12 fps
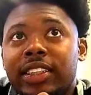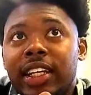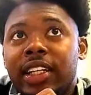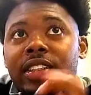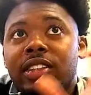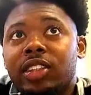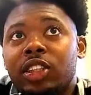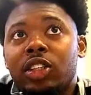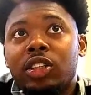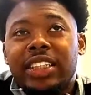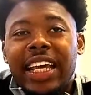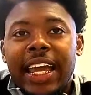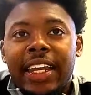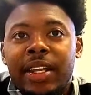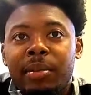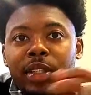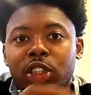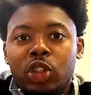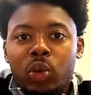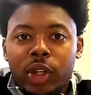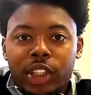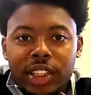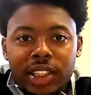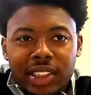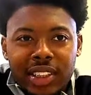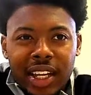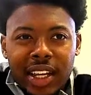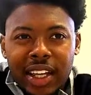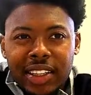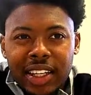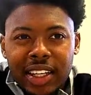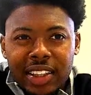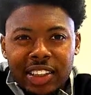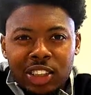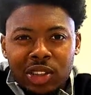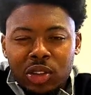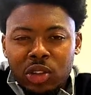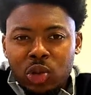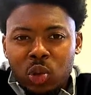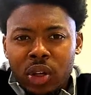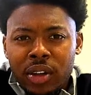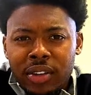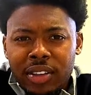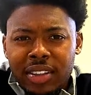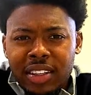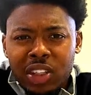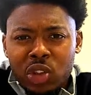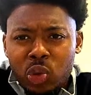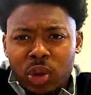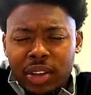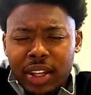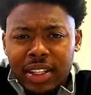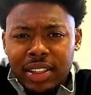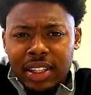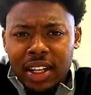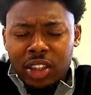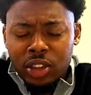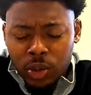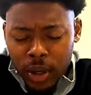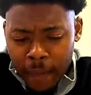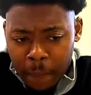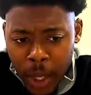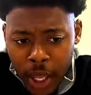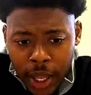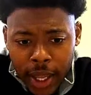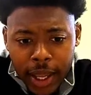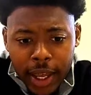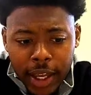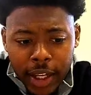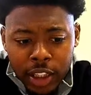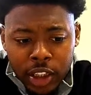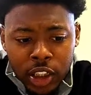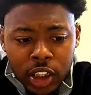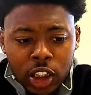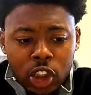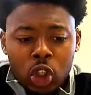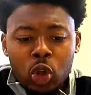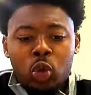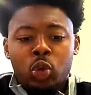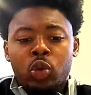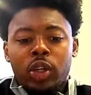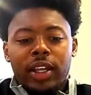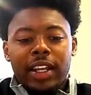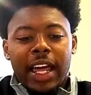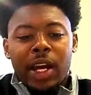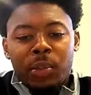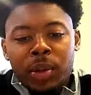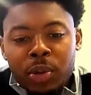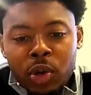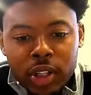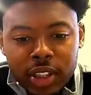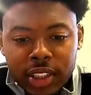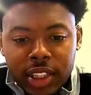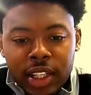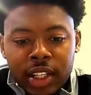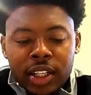this, the tech academics tuition is like, I think it's 10 or $12,000, right? And so a lot of people are gonna say,